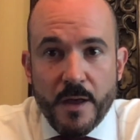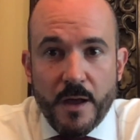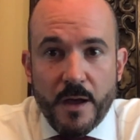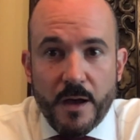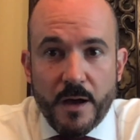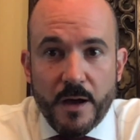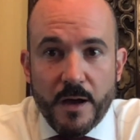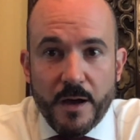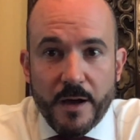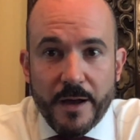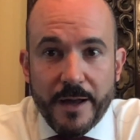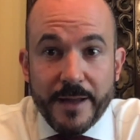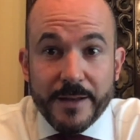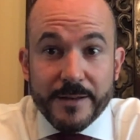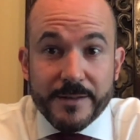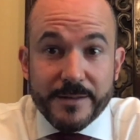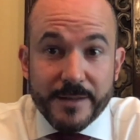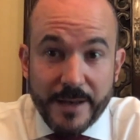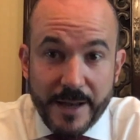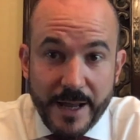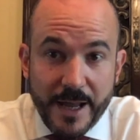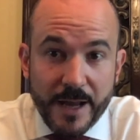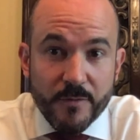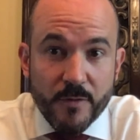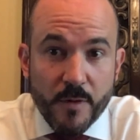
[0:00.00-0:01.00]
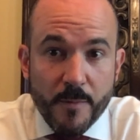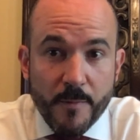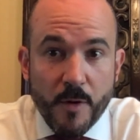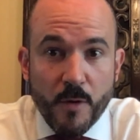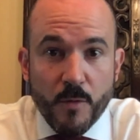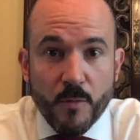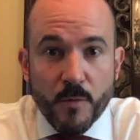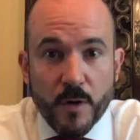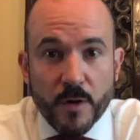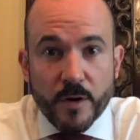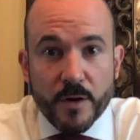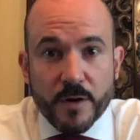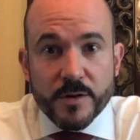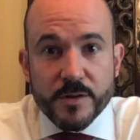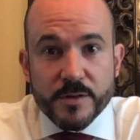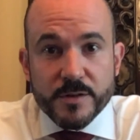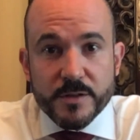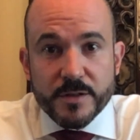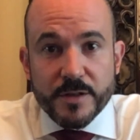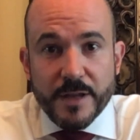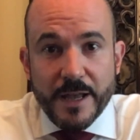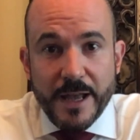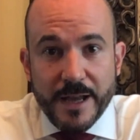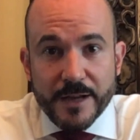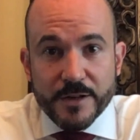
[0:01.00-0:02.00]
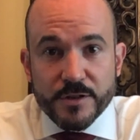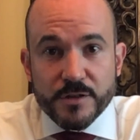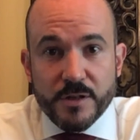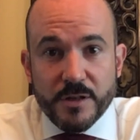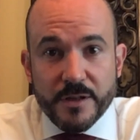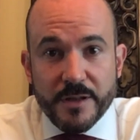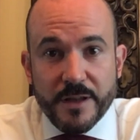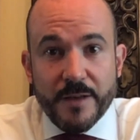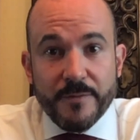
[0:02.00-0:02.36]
And today, remote workers actually